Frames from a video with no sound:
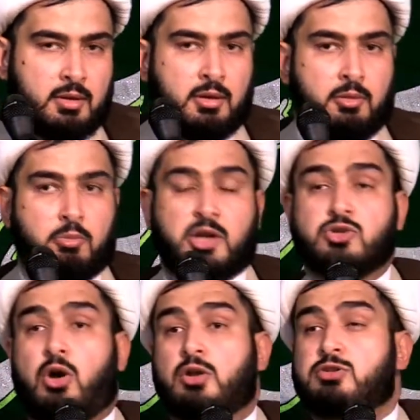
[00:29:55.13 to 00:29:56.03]
But it's
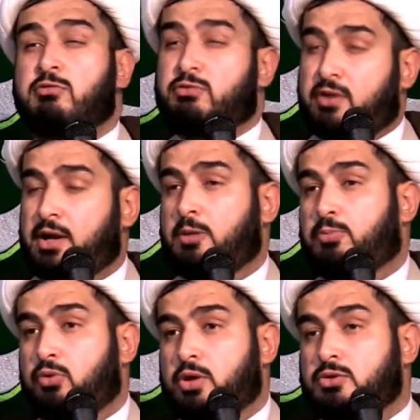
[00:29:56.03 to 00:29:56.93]
also very
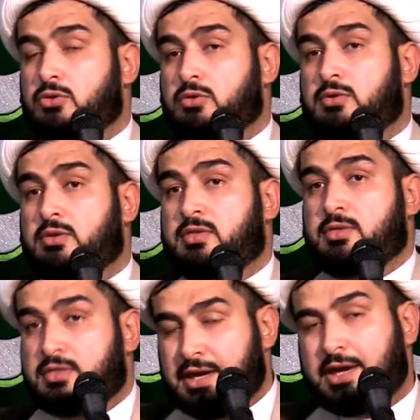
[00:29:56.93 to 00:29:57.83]
important to
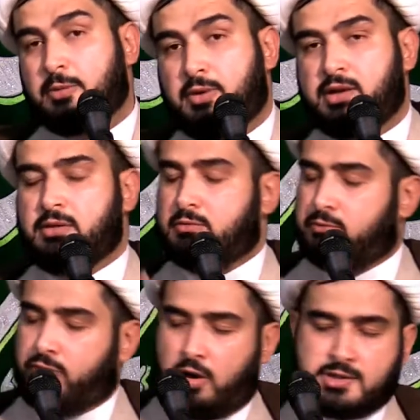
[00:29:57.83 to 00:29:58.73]
think about
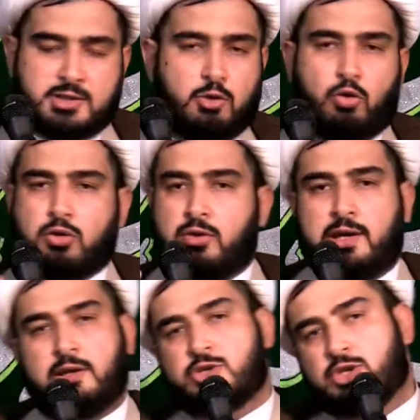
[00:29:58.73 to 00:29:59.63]
Farsi, Urdu,
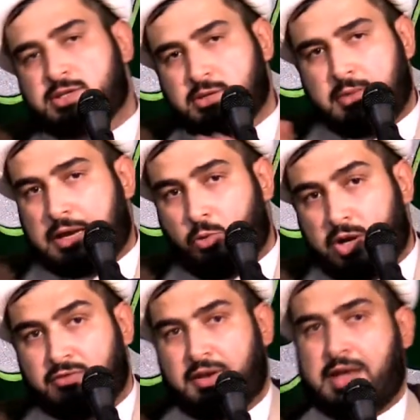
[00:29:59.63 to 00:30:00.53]
English, doesn't matter
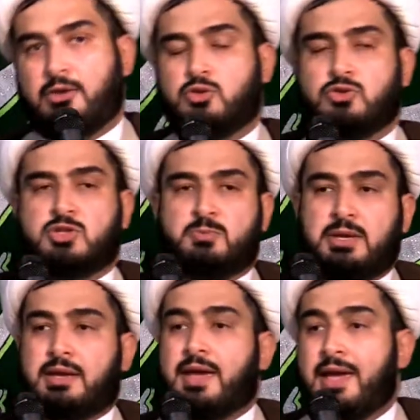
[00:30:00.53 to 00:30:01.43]
whatever language you
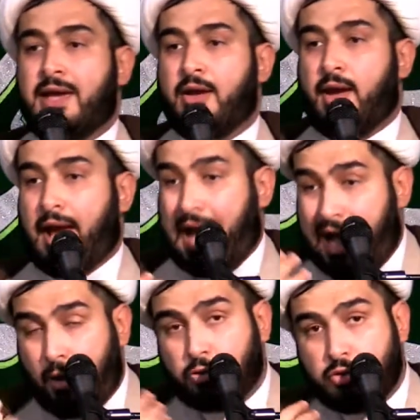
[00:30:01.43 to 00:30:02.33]
speak. How do you